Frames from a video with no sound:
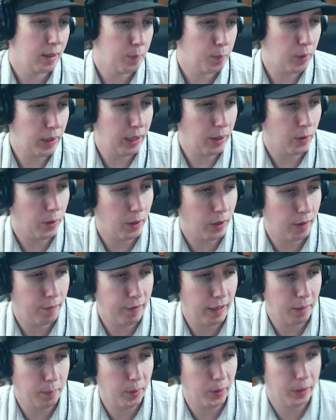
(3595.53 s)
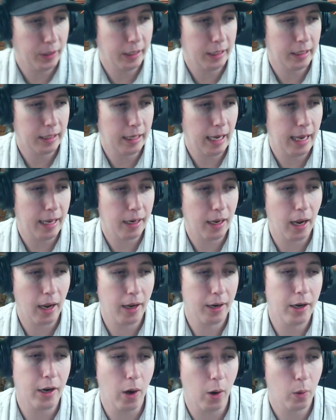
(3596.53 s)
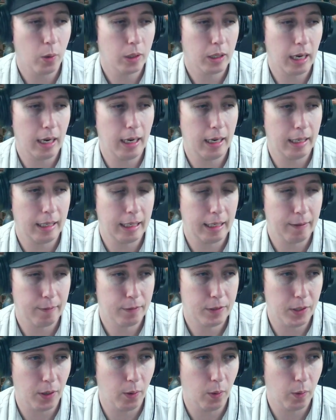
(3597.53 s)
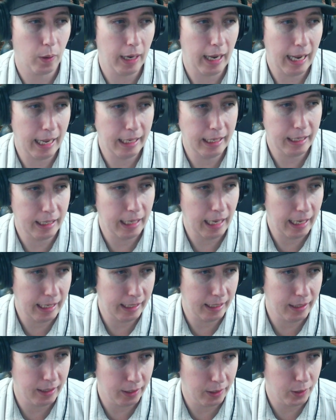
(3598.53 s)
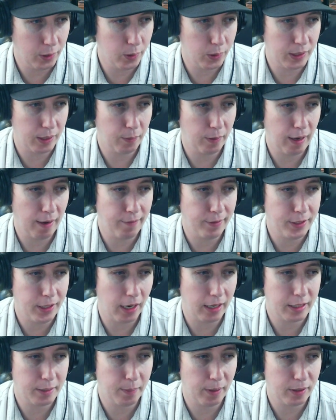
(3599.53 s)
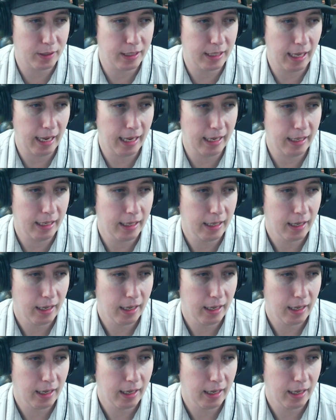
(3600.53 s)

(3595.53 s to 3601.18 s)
Pre-order available yet? No. So any of the news that we haven't talked about today,